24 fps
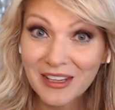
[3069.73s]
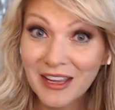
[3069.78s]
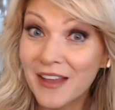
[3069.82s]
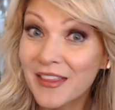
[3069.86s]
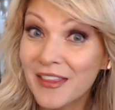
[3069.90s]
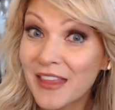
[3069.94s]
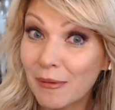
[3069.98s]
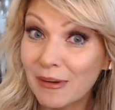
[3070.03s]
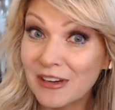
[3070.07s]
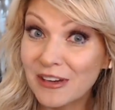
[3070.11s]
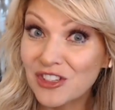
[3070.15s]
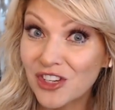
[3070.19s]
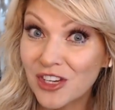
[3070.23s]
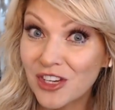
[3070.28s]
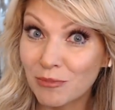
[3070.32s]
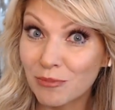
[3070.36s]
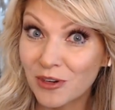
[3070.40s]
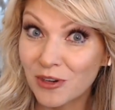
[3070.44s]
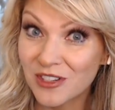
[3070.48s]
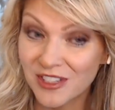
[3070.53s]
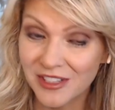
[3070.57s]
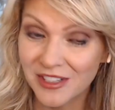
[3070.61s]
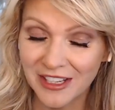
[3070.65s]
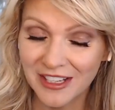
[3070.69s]
That way she can
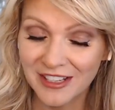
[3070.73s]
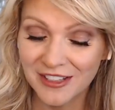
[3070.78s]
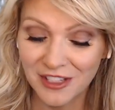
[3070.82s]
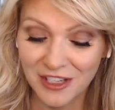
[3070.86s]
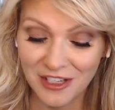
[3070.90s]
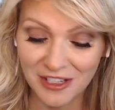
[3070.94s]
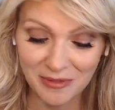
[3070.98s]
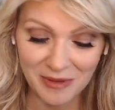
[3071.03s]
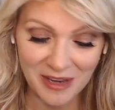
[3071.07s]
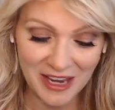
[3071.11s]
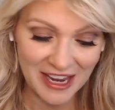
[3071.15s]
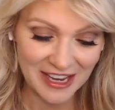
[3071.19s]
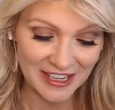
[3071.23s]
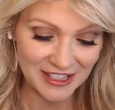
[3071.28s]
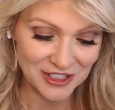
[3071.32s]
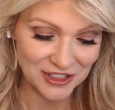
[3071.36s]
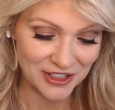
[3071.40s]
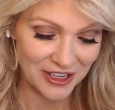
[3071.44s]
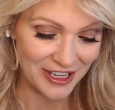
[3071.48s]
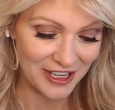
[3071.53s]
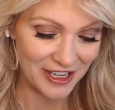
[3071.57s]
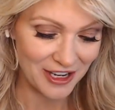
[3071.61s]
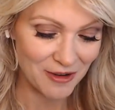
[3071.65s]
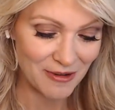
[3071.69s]
personally, excuse me,
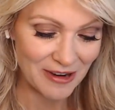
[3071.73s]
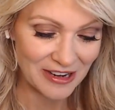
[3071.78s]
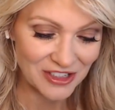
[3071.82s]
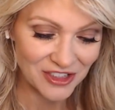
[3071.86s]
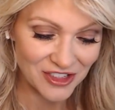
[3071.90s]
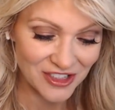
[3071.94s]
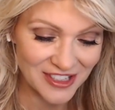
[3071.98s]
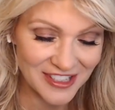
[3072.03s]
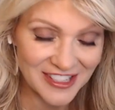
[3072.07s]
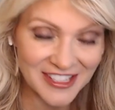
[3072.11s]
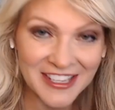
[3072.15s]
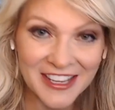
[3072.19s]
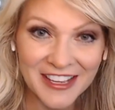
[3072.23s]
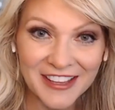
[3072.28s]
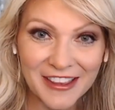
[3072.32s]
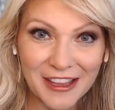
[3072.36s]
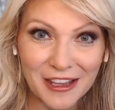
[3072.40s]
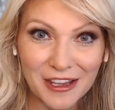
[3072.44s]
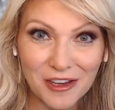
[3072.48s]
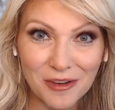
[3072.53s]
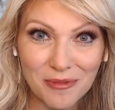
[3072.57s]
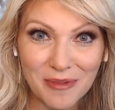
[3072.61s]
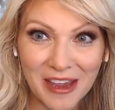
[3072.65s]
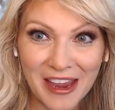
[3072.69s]
answer any questions
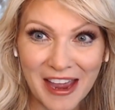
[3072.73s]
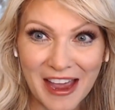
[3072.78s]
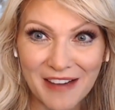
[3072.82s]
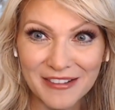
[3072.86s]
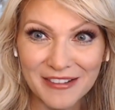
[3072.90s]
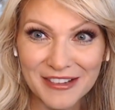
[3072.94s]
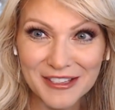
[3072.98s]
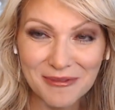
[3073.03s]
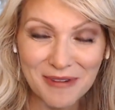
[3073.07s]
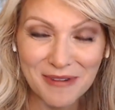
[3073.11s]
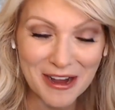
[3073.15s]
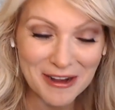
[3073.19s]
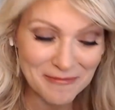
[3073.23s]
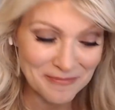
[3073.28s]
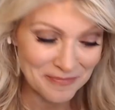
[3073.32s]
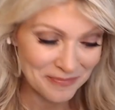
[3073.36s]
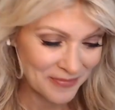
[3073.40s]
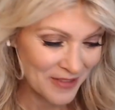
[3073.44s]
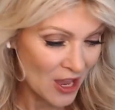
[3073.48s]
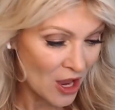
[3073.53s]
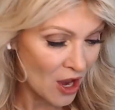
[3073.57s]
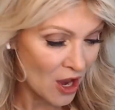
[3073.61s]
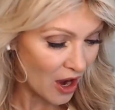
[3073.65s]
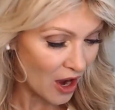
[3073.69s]
that you may have as well.
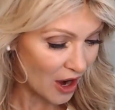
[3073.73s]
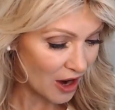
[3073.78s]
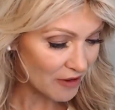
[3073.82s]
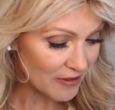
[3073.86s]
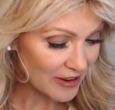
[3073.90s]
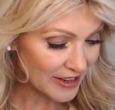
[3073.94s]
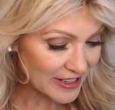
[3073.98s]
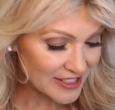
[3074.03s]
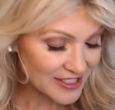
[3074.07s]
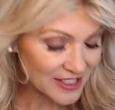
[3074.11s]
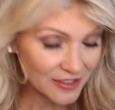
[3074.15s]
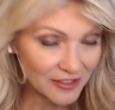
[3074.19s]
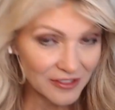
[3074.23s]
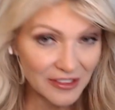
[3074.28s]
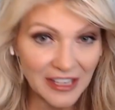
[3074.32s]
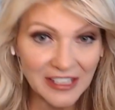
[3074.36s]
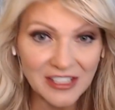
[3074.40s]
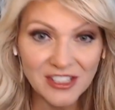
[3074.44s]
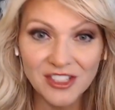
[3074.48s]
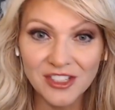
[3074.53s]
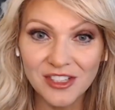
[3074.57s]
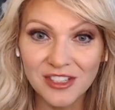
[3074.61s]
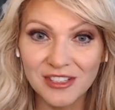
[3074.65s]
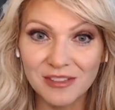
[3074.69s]
All right, so
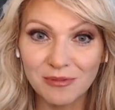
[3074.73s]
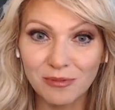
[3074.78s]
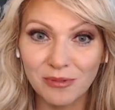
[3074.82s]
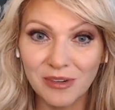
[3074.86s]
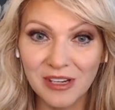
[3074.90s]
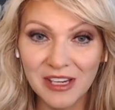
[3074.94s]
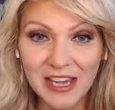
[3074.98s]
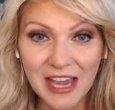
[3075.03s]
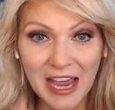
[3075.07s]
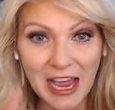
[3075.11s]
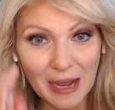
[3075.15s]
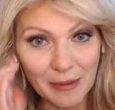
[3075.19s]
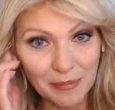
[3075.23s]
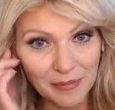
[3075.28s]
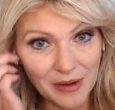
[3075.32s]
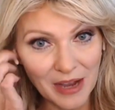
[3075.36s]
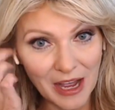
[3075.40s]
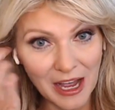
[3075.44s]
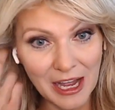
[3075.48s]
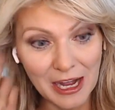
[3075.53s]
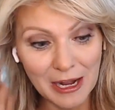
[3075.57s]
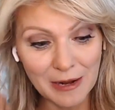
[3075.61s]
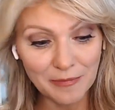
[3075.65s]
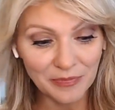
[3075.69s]
let's just recap.
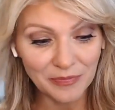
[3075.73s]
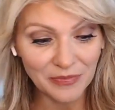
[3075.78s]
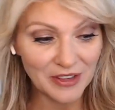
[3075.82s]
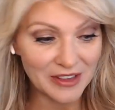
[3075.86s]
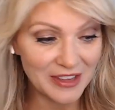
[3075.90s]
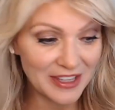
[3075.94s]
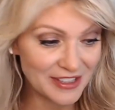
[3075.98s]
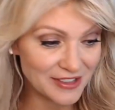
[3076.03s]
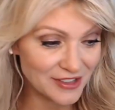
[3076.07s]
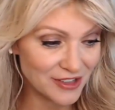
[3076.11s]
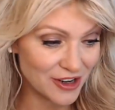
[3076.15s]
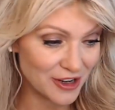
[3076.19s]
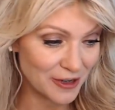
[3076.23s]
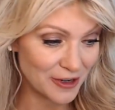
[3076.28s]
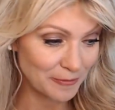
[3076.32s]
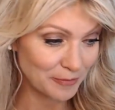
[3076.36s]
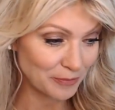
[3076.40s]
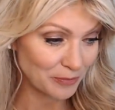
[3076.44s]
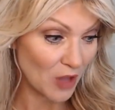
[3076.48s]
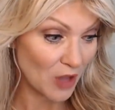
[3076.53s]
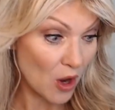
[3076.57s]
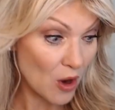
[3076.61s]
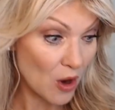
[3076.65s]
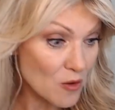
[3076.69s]
These are,
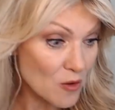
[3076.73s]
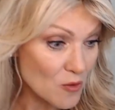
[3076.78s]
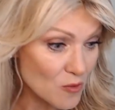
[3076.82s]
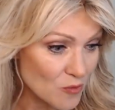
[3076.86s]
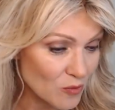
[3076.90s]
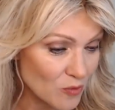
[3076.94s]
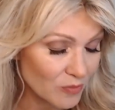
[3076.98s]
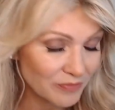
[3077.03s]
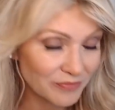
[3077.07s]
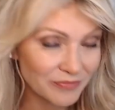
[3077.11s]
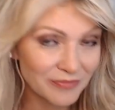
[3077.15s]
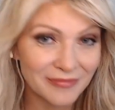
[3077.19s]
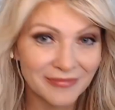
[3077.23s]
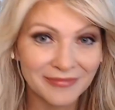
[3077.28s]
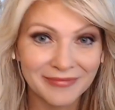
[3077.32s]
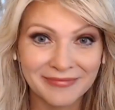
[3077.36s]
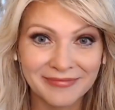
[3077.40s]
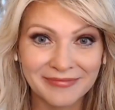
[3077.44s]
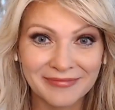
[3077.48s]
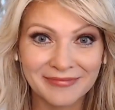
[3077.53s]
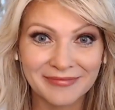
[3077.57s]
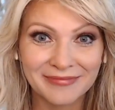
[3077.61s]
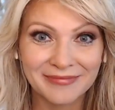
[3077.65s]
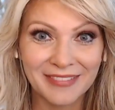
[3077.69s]
oh,
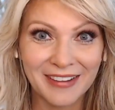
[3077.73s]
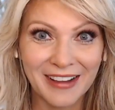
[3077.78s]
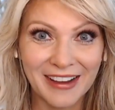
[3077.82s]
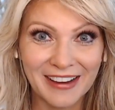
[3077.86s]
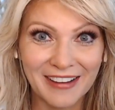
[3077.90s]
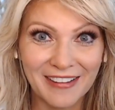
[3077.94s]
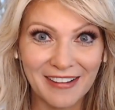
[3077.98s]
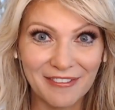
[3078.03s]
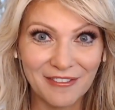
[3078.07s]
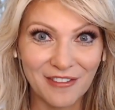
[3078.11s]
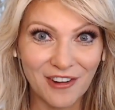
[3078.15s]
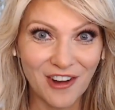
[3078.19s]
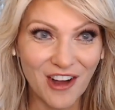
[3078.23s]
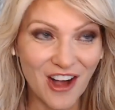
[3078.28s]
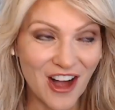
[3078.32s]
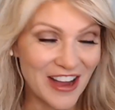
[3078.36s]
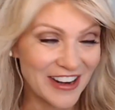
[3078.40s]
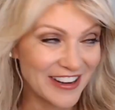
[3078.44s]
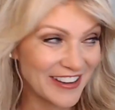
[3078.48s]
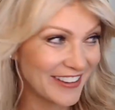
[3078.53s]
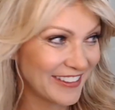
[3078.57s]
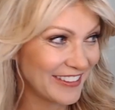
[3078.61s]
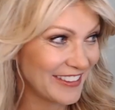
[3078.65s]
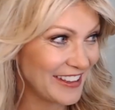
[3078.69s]
I forgot,
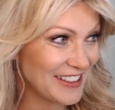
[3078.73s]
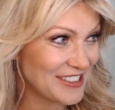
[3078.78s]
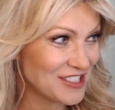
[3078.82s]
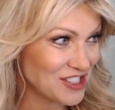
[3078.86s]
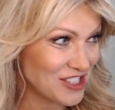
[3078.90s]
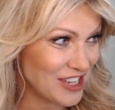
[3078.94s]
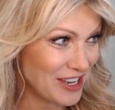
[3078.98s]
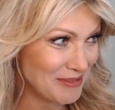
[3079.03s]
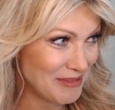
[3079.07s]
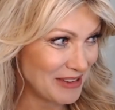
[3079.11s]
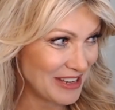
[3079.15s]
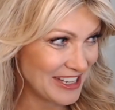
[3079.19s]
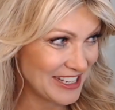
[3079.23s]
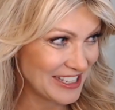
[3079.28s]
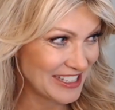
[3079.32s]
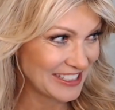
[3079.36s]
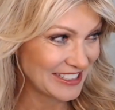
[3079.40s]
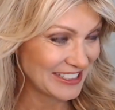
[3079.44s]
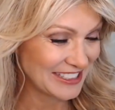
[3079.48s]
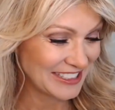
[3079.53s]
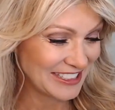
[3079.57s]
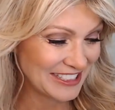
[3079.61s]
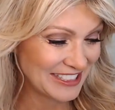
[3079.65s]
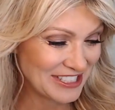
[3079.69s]
it's
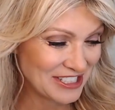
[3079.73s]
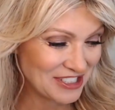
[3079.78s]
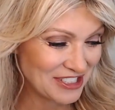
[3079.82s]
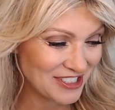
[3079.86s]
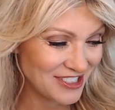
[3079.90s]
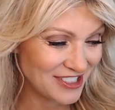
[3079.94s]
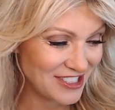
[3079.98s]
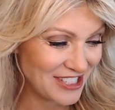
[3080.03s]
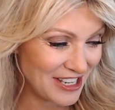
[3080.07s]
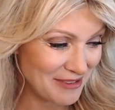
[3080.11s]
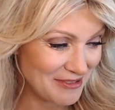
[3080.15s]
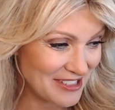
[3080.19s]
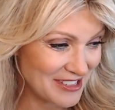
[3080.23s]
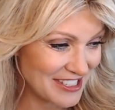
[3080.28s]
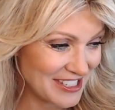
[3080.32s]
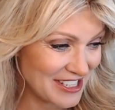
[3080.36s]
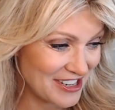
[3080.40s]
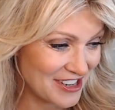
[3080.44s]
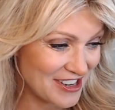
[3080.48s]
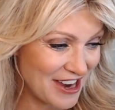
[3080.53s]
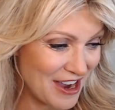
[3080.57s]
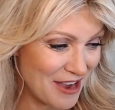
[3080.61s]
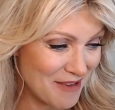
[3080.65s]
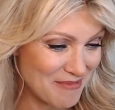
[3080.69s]
Jamie. Jamie's
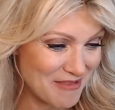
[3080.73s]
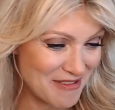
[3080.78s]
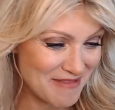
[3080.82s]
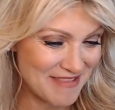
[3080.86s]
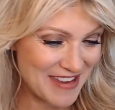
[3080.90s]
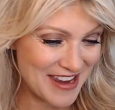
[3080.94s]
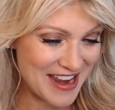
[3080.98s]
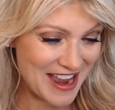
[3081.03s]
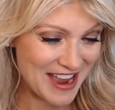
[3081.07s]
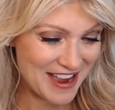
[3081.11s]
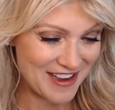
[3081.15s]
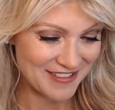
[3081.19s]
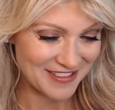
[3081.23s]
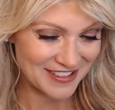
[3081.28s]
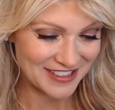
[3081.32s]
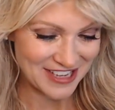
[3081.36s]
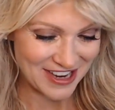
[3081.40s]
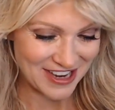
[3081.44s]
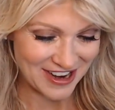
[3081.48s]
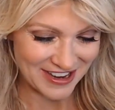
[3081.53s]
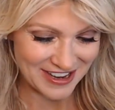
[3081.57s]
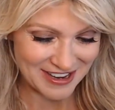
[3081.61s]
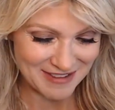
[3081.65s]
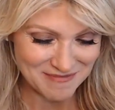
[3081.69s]
here helping me out,
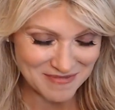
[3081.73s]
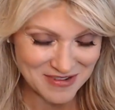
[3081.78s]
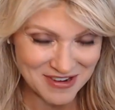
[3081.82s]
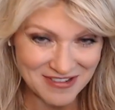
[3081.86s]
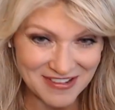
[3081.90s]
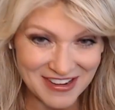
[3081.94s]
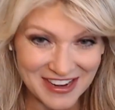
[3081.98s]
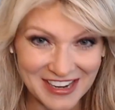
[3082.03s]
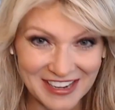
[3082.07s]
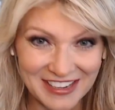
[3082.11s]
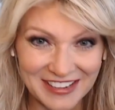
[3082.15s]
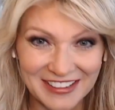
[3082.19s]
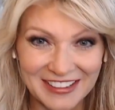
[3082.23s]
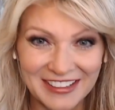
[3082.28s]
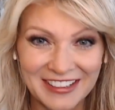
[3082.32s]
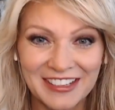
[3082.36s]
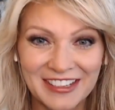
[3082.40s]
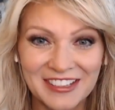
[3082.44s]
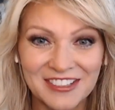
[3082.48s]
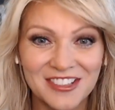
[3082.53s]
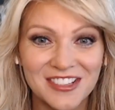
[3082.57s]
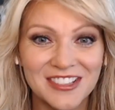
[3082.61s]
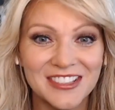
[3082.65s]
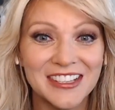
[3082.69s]
talking beauty.
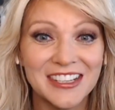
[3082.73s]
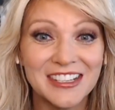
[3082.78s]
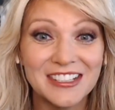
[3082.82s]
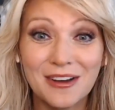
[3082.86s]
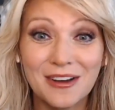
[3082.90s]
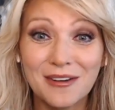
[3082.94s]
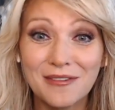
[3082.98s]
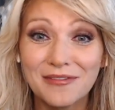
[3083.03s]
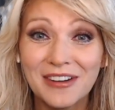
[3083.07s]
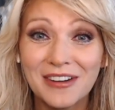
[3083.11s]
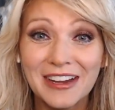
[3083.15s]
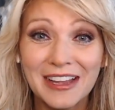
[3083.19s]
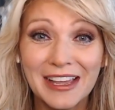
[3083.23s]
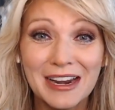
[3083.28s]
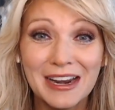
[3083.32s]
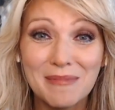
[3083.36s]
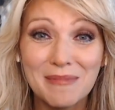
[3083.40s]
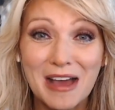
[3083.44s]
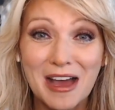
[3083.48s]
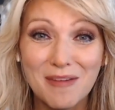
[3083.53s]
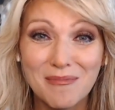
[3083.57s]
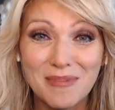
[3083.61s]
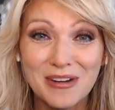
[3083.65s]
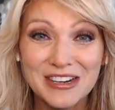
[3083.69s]
She's like, don't forget
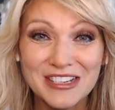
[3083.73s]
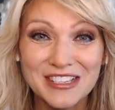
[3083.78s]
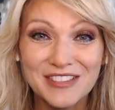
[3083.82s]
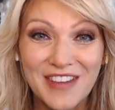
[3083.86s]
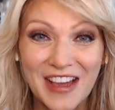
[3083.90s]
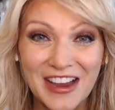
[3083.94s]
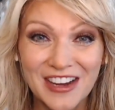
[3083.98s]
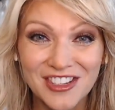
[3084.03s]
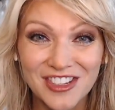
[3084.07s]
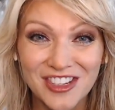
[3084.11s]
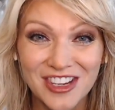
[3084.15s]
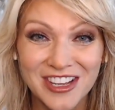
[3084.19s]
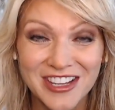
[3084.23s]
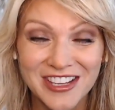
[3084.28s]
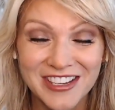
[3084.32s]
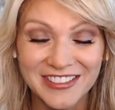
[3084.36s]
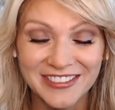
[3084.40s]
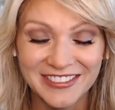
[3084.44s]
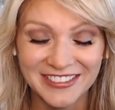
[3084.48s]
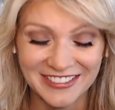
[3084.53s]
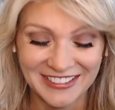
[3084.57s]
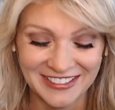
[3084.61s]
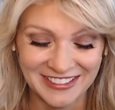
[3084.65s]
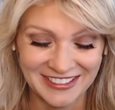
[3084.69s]
about Perspection.